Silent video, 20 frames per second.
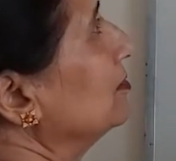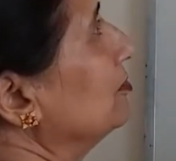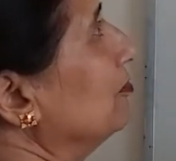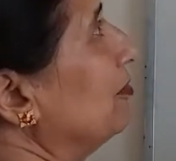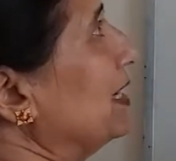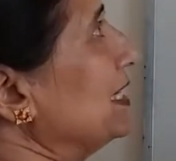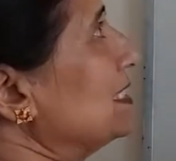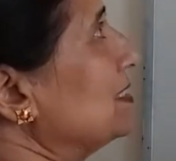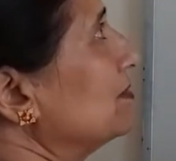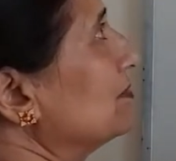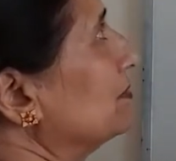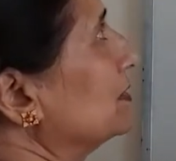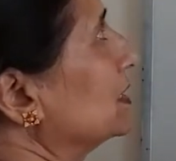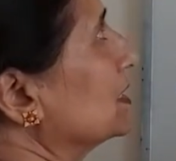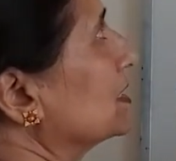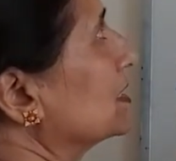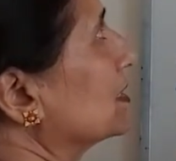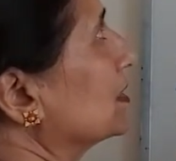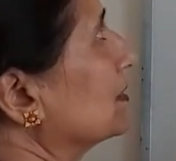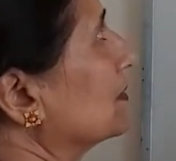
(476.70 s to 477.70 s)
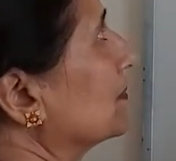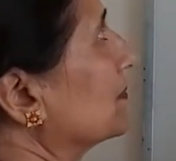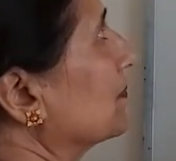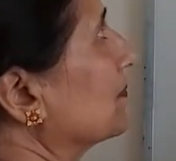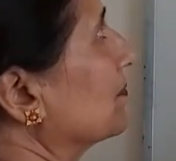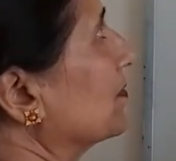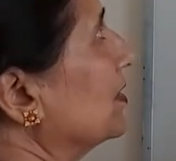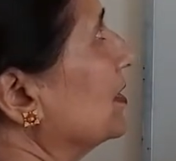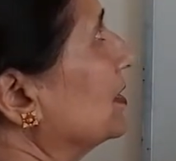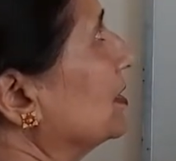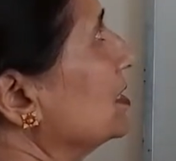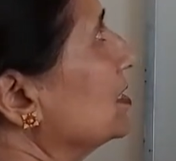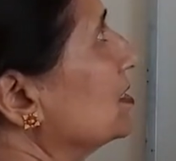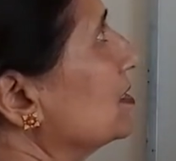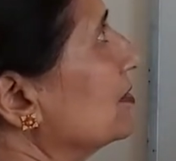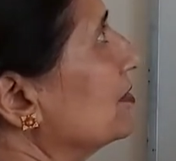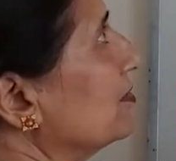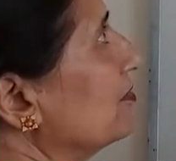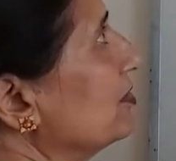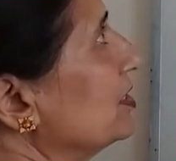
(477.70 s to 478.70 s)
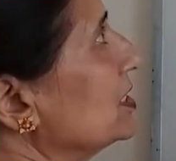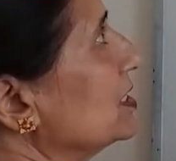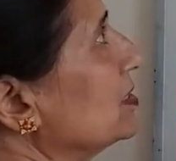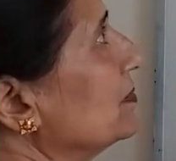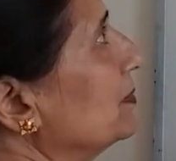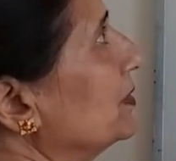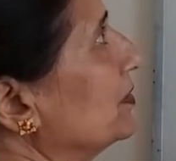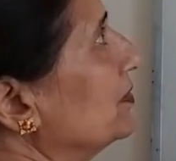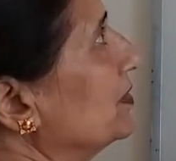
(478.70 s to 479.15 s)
vice versa. This is a reversible